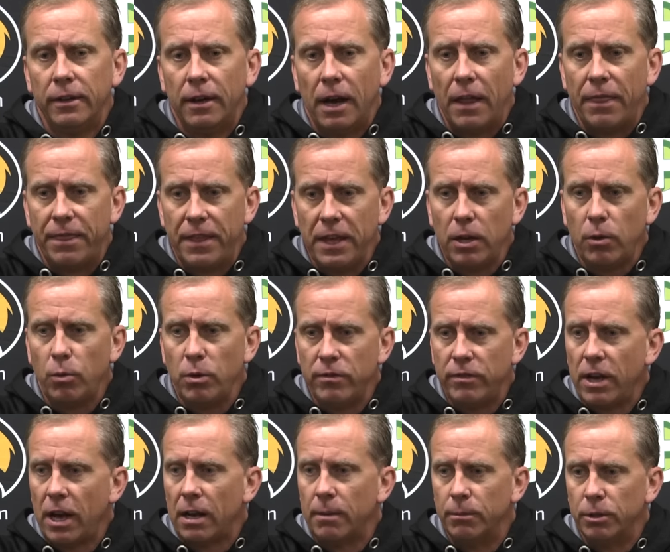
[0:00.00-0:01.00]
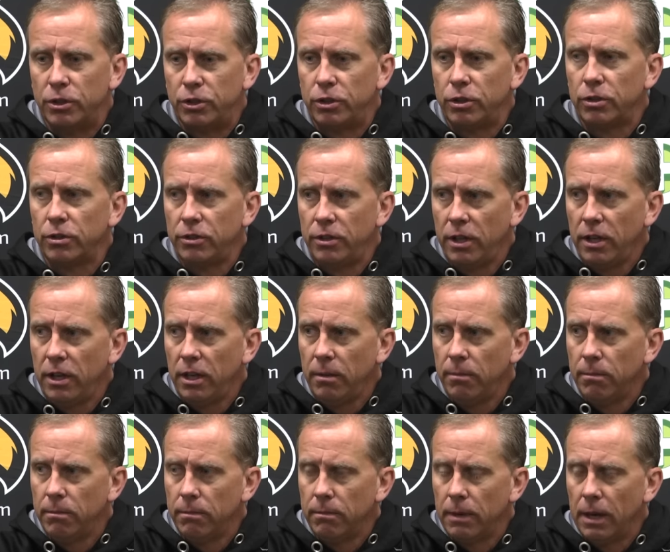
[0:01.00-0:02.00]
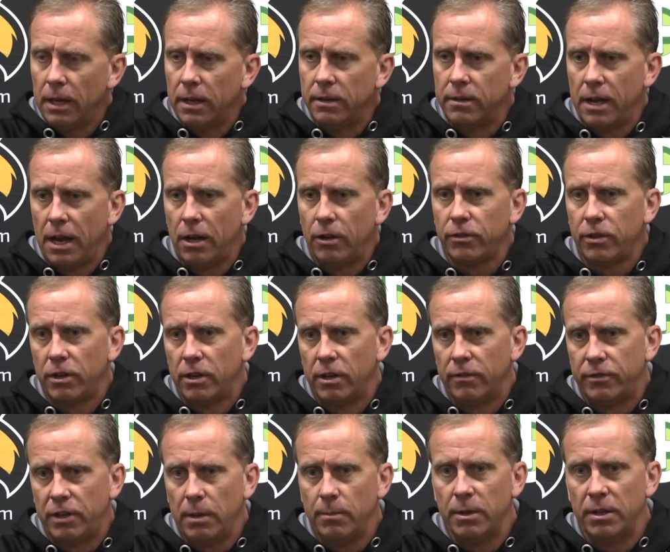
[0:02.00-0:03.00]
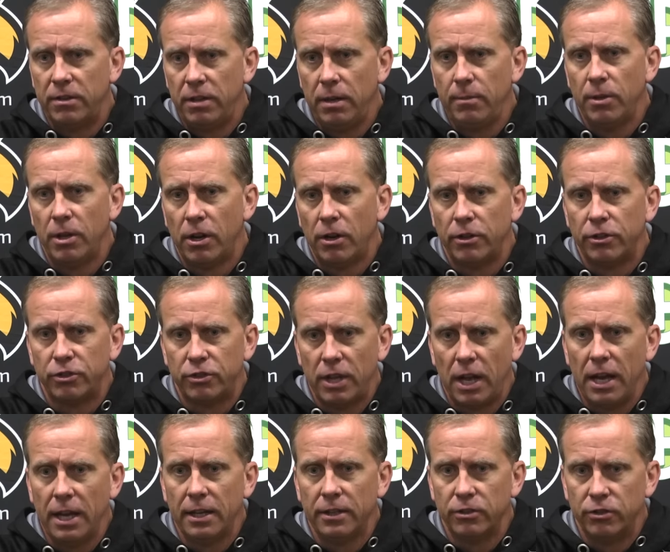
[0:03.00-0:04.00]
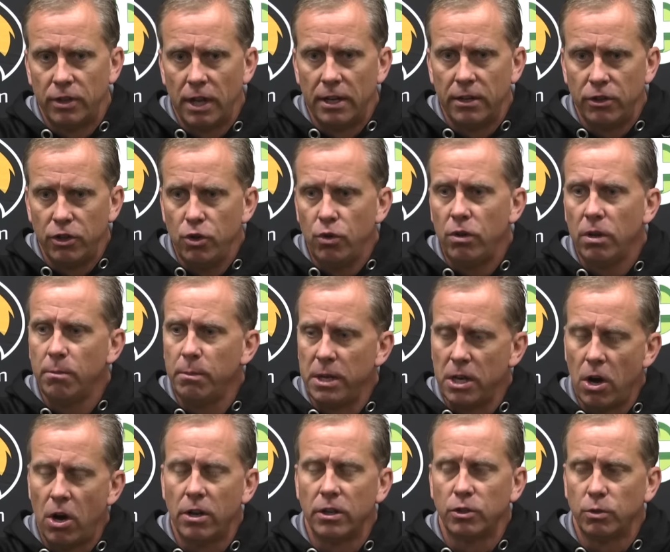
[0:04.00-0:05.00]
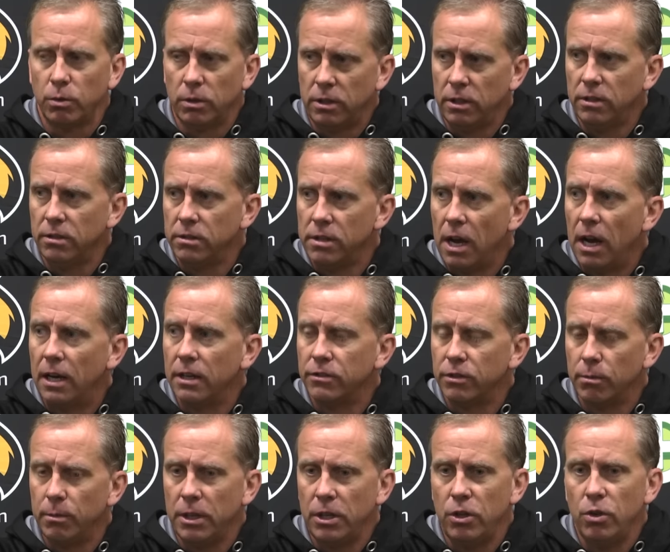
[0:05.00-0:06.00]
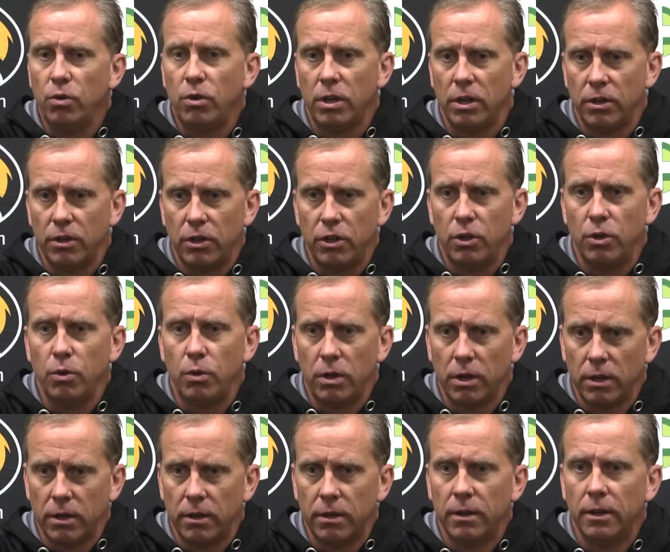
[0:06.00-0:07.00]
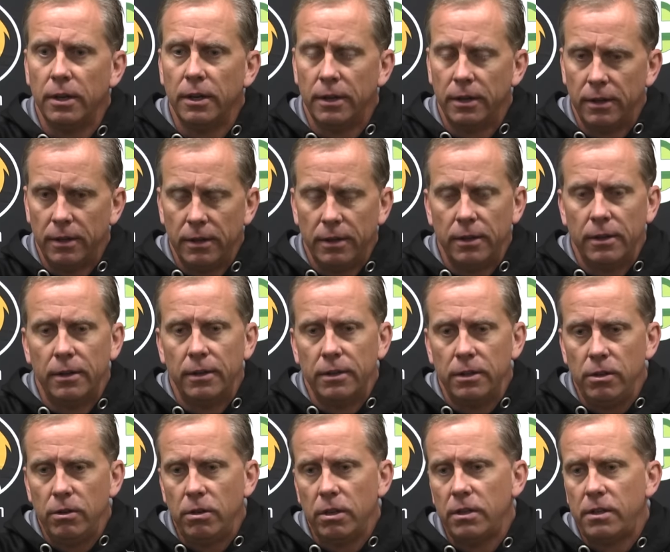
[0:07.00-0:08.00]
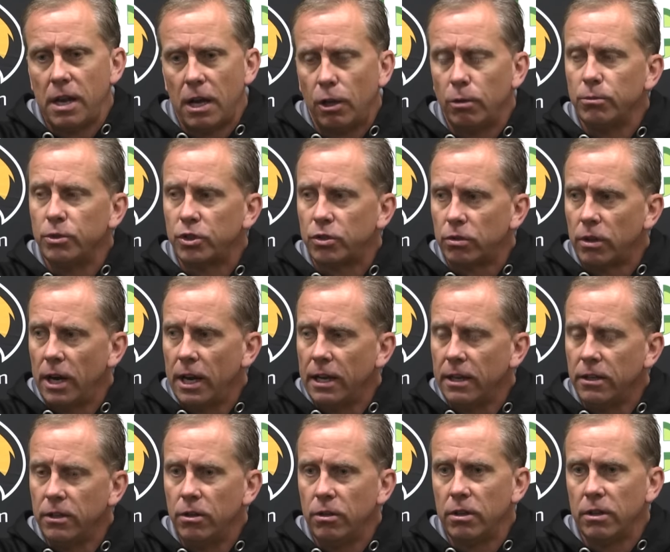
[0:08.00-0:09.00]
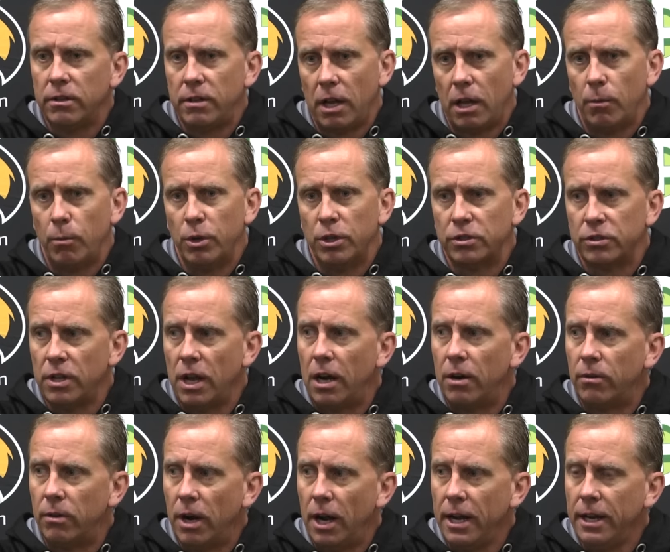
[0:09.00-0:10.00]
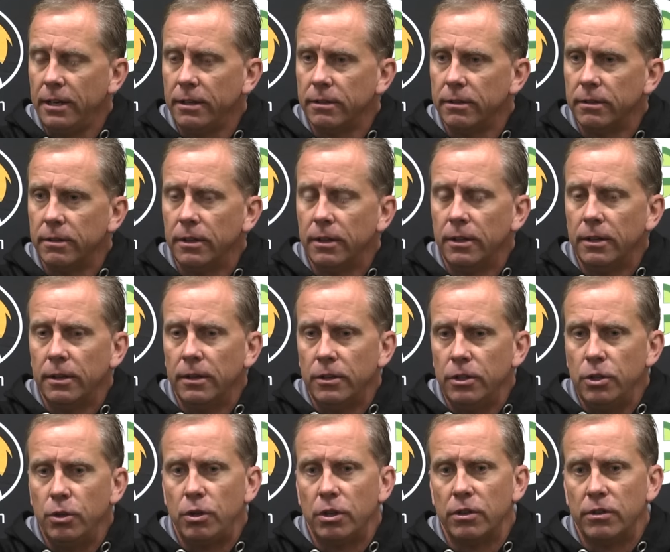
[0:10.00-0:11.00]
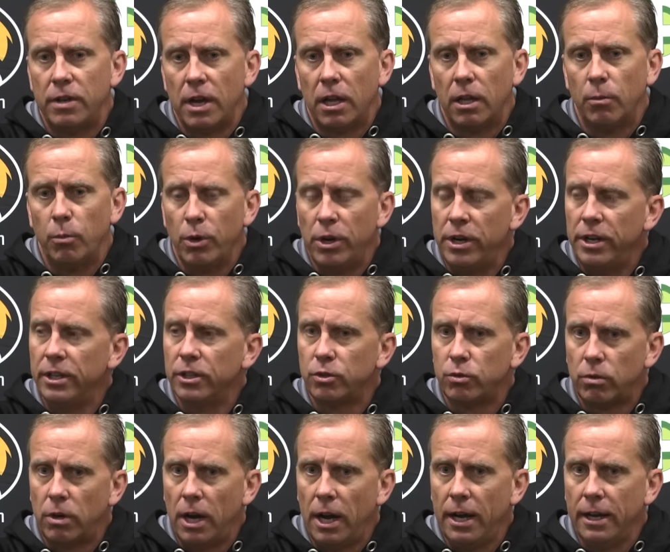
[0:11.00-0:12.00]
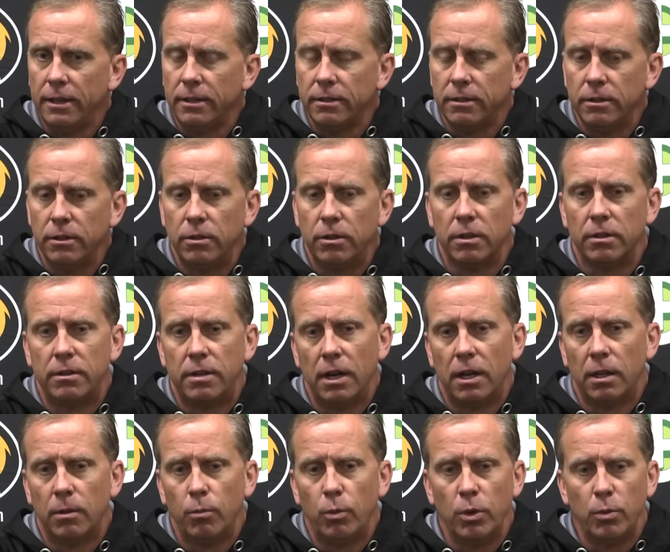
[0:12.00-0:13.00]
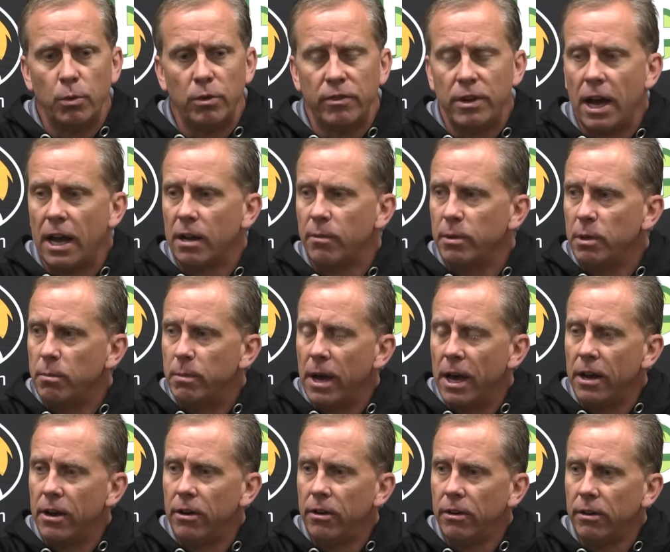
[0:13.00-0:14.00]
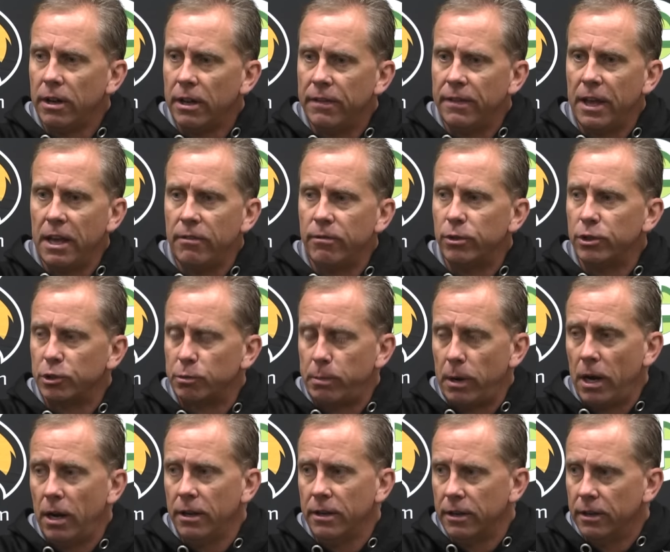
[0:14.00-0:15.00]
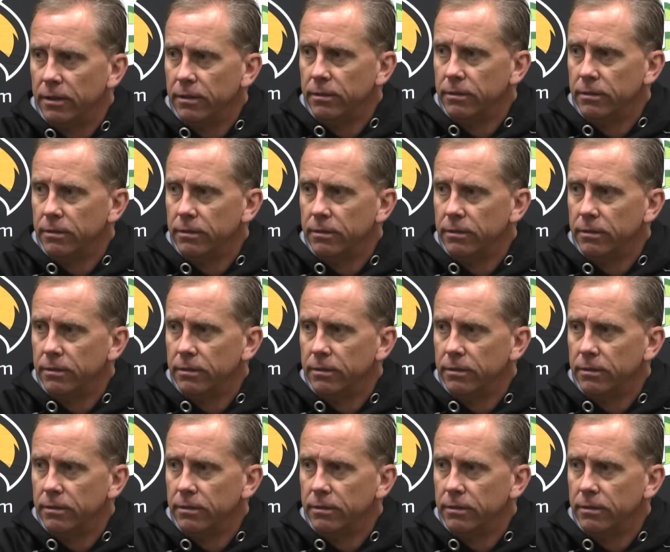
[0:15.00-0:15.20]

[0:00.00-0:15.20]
I think we've got a mature team and a talented enough team, a team that understands that you can be honest with these guys. I mean, you can you can you can tell them straight. You can tell them when it's not right, you can tell them when it is right. You can tell them when we've got to be better, and they've responded